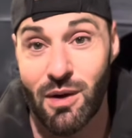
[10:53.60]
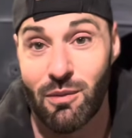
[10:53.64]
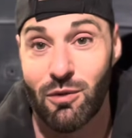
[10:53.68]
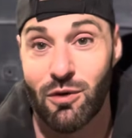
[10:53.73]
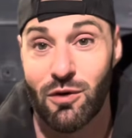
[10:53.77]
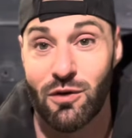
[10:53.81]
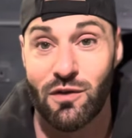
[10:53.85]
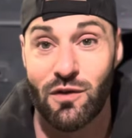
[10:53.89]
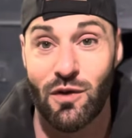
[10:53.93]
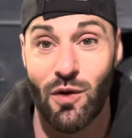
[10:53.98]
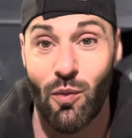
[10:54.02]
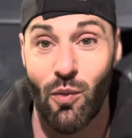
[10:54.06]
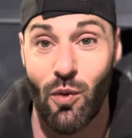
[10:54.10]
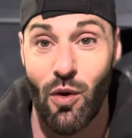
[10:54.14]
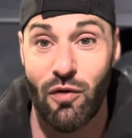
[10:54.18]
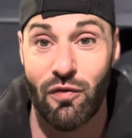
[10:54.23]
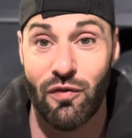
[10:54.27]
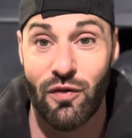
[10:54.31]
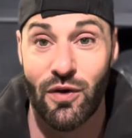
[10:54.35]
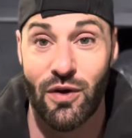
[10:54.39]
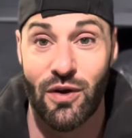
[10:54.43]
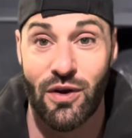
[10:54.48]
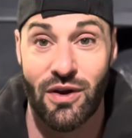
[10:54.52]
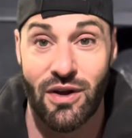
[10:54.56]
going to stop
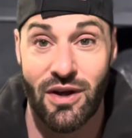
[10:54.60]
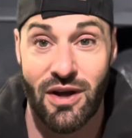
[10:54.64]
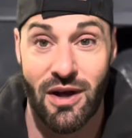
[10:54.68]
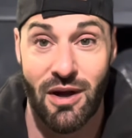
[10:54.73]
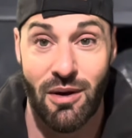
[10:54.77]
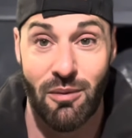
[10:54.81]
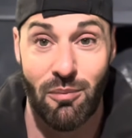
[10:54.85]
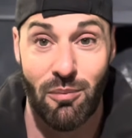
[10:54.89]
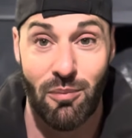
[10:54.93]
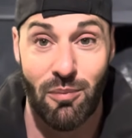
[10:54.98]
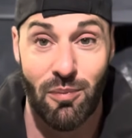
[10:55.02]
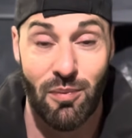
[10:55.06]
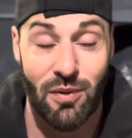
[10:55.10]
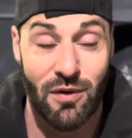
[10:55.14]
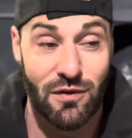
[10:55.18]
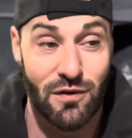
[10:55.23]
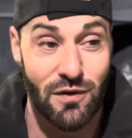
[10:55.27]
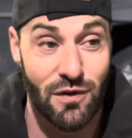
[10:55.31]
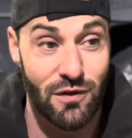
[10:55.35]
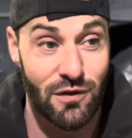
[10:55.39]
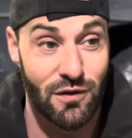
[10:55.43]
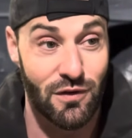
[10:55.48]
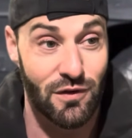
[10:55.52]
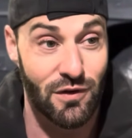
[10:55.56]
waffling. I'm
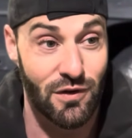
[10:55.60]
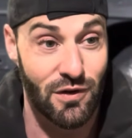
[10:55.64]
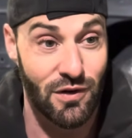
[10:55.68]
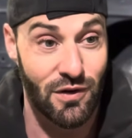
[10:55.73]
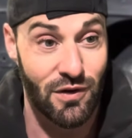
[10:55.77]
basically just going